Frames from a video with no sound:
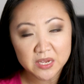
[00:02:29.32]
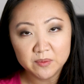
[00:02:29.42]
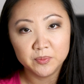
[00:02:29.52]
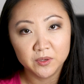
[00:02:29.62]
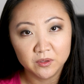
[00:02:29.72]

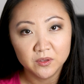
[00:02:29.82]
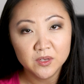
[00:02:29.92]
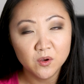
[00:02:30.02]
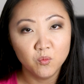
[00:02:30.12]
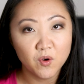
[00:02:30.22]

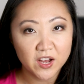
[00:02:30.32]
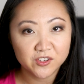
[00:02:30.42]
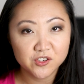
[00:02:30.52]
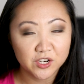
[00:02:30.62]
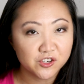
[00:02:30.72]
people
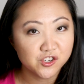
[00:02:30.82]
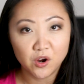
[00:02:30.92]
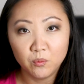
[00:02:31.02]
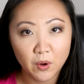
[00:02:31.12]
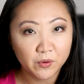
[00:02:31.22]
watched a
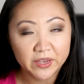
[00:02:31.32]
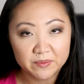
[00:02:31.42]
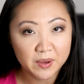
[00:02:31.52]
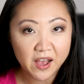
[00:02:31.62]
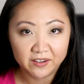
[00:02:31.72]
Joe
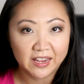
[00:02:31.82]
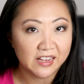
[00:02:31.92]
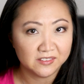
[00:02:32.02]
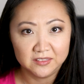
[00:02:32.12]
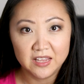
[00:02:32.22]
Rogan
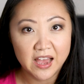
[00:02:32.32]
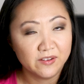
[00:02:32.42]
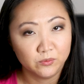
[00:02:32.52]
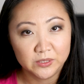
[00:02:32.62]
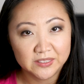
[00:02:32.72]
podcast
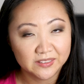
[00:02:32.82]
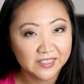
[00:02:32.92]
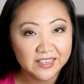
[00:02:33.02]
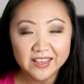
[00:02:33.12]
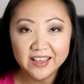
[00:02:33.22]
live
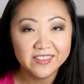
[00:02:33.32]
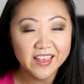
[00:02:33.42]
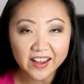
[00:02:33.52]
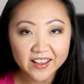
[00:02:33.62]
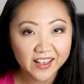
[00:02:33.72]
recently.
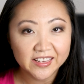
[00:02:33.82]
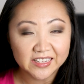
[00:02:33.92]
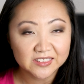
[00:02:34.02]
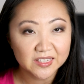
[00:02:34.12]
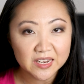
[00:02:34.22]
That guy
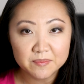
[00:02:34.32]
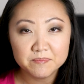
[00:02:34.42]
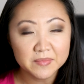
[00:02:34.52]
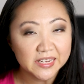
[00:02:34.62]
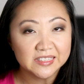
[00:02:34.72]
gets
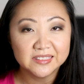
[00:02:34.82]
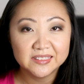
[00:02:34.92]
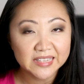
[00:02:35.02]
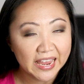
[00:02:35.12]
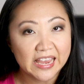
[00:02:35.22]
an
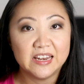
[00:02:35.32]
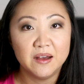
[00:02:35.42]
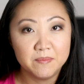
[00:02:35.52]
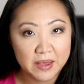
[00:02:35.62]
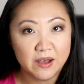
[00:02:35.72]
insane
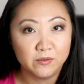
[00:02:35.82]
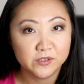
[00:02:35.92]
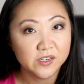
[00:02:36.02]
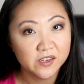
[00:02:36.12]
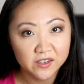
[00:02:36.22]

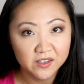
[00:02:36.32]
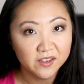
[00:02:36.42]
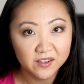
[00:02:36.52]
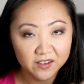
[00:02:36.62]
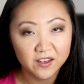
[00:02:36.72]
amount
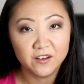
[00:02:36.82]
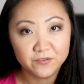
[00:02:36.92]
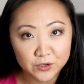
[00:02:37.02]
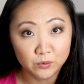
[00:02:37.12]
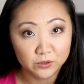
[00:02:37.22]

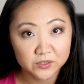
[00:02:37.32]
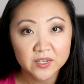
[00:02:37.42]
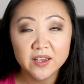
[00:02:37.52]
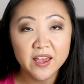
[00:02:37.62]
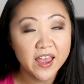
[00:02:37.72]
of
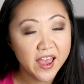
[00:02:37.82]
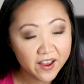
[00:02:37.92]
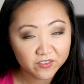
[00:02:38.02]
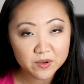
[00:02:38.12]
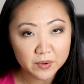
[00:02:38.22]
viewers
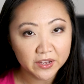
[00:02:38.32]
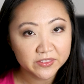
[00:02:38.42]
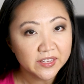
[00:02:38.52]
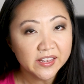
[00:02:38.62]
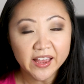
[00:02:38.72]
every
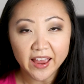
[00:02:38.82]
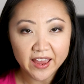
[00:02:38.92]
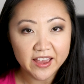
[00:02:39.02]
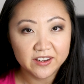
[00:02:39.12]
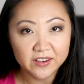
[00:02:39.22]
month.
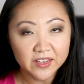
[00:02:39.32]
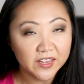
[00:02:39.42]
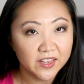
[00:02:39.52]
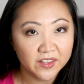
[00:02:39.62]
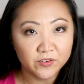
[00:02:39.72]
And
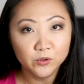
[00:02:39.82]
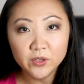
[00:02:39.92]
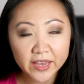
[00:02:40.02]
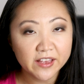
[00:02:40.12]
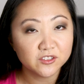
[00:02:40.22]
if you
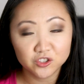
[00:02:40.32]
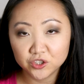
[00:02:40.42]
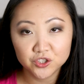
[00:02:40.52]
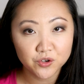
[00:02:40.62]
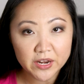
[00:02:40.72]
look at
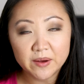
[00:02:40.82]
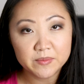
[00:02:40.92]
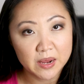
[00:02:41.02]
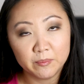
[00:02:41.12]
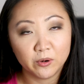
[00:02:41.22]
just straight
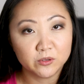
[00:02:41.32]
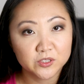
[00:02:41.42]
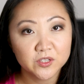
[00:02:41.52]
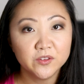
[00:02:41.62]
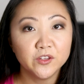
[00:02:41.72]
up
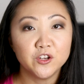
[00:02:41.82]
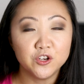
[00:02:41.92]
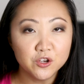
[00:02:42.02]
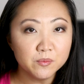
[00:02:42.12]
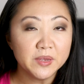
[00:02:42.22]
numbers,
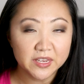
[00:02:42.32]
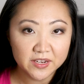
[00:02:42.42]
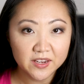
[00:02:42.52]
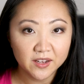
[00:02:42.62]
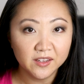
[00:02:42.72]
new
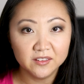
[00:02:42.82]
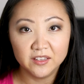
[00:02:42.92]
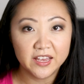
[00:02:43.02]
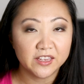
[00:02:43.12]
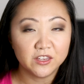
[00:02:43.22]
media
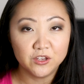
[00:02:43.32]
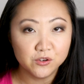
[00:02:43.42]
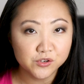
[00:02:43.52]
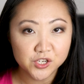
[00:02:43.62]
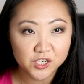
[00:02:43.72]
like
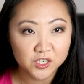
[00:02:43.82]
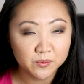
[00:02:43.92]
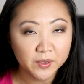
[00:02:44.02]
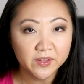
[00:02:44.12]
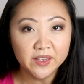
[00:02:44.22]

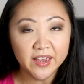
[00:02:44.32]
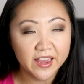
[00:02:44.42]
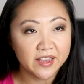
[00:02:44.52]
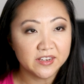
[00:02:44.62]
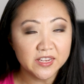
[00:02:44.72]
YouTube
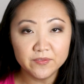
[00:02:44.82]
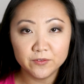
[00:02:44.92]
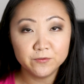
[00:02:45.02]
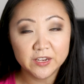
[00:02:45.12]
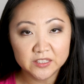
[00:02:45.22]
and
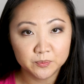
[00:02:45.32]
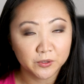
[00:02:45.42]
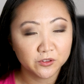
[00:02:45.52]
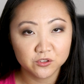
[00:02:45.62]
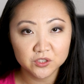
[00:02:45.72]
even
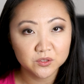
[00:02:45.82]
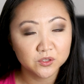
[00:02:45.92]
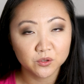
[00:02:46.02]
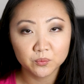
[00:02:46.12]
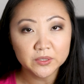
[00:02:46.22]
Facebook,
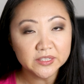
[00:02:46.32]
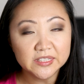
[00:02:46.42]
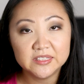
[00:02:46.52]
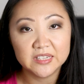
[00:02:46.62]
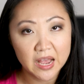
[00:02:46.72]
they're
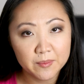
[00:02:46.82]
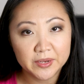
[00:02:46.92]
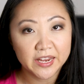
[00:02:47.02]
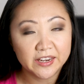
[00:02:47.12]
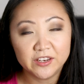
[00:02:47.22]
really
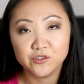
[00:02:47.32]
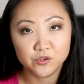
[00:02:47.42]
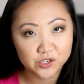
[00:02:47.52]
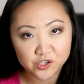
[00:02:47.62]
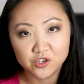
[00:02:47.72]
dominating
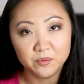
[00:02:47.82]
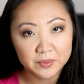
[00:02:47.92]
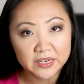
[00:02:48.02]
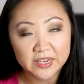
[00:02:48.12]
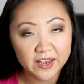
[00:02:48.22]
traditional
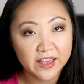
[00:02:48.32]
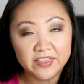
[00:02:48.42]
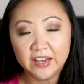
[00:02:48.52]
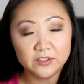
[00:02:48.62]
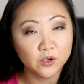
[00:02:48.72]
media.
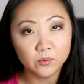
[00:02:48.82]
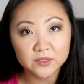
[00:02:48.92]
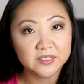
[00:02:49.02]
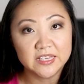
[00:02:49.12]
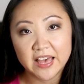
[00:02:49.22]
And I
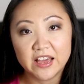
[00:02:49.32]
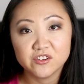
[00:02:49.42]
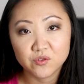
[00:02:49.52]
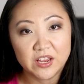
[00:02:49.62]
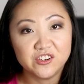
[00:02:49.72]
don't see
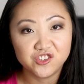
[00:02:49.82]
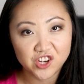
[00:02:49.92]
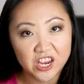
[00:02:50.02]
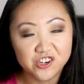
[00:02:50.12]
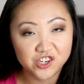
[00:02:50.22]
that trend
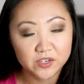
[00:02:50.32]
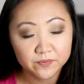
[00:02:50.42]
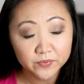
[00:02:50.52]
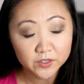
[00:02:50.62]
changing.